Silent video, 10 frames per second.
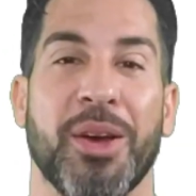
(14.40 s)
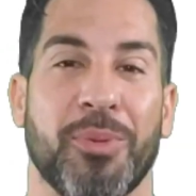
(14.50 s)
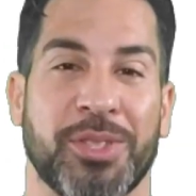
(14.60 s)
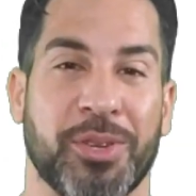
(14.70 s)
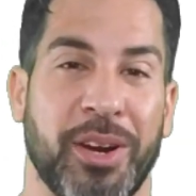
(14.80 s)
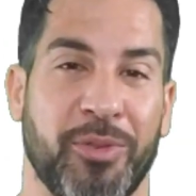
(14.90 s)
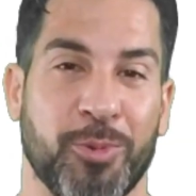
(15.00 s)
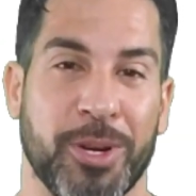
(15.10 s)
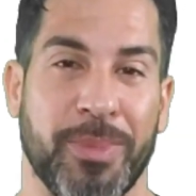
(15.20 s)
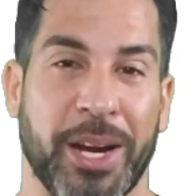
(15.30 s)
What's good,
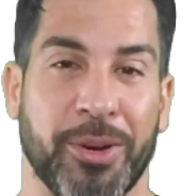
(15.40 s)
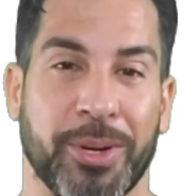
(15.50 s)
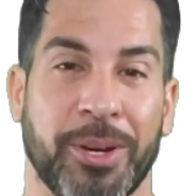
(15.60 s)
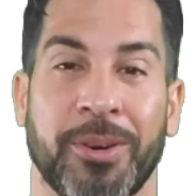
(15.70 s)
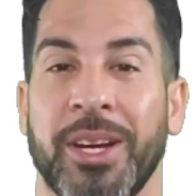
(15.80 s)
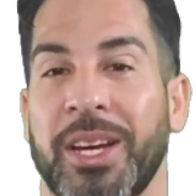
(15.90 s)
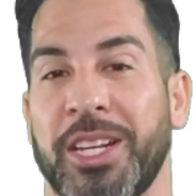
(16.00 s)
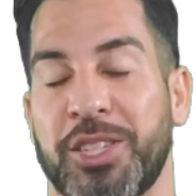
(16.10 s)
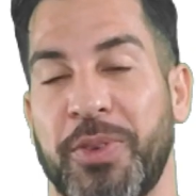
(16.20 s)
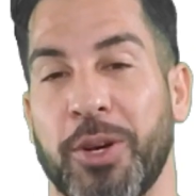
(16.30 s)
everyone? Mario here. In
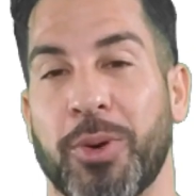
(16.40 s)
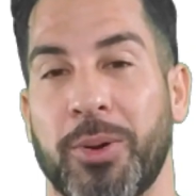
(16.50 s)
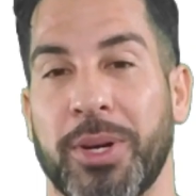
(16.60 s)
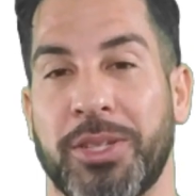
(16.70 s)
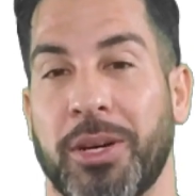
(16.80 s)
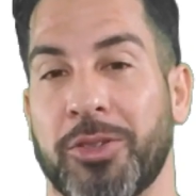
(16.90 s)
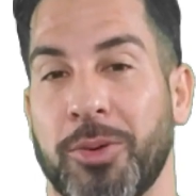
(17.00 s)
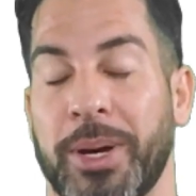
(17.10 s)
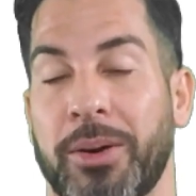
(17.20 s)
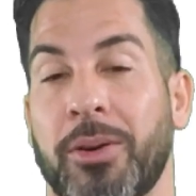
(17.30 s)
this video, what I want to talk to
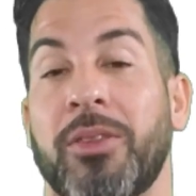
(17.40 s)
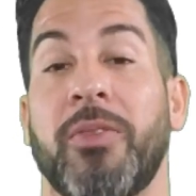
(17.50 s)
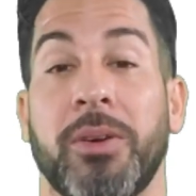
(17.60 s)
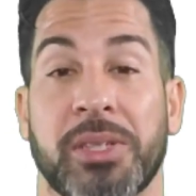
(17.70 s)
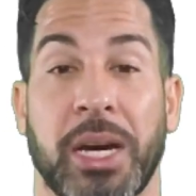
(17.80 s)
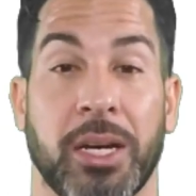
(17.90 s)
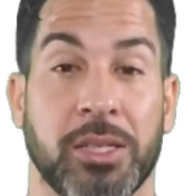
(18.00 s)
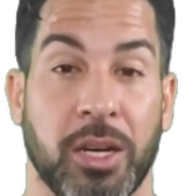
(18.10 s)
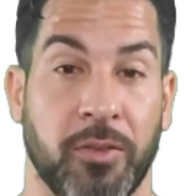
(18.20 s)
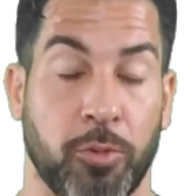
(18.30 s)
you about are the various
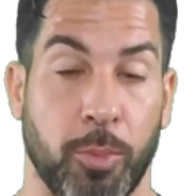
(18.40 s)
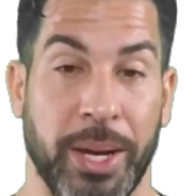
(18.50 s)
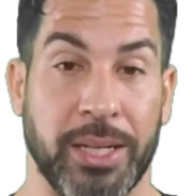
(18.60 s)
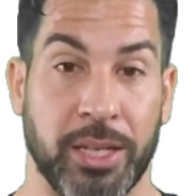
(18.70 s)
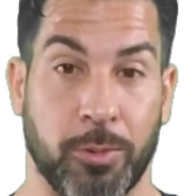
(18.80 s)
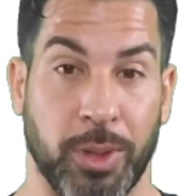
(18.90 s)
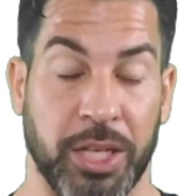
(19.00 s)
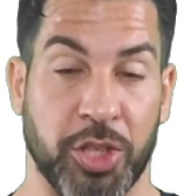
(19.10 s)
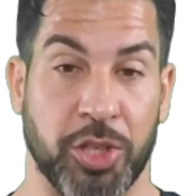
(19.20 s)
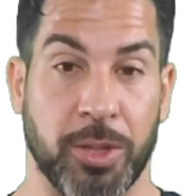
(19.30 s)
kinds of romantic
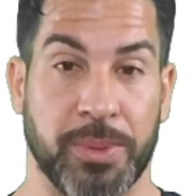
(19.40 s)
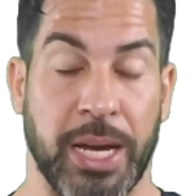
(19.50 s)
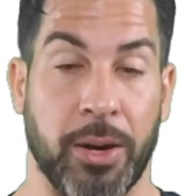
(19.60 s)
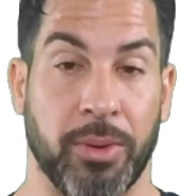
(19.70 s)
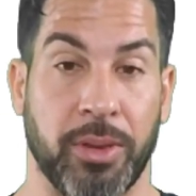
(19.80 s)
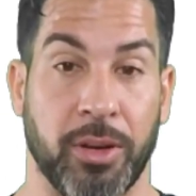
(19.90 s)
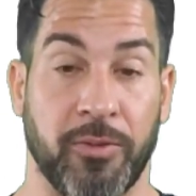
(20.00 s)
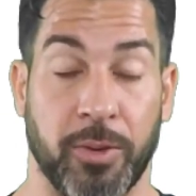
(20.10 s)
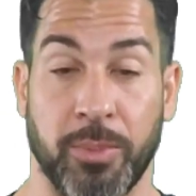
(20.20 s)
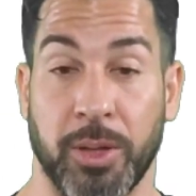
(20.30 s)
relationships out there,
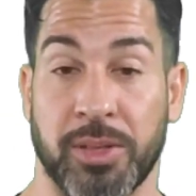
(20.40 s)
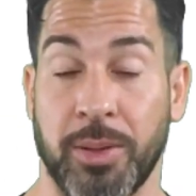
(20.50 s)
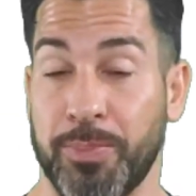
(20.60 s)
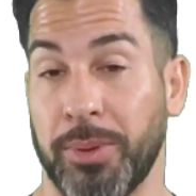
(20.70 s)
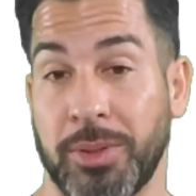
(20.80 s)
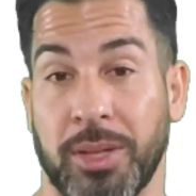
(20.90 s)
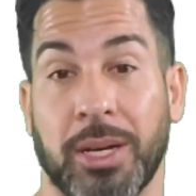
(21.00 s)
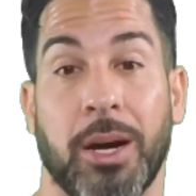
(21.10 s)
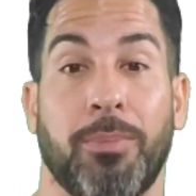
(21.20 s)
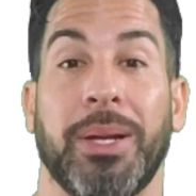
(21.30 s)
from the simple to the
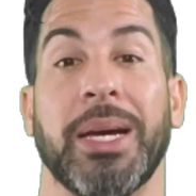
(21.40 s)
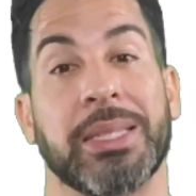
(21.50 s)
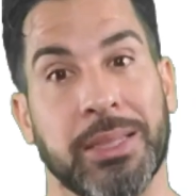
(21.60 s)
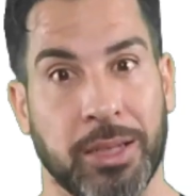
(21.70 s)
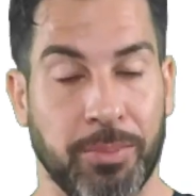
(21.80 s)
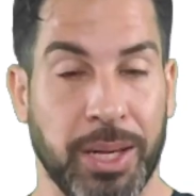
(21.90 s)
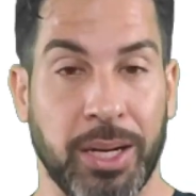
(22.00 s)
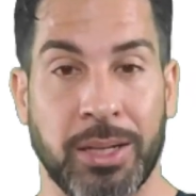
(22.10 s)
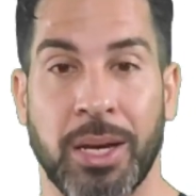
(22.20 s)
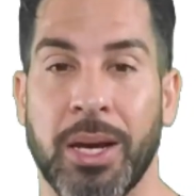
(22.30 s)
complex and
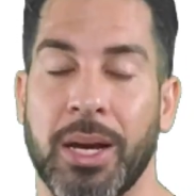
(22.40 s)
committed.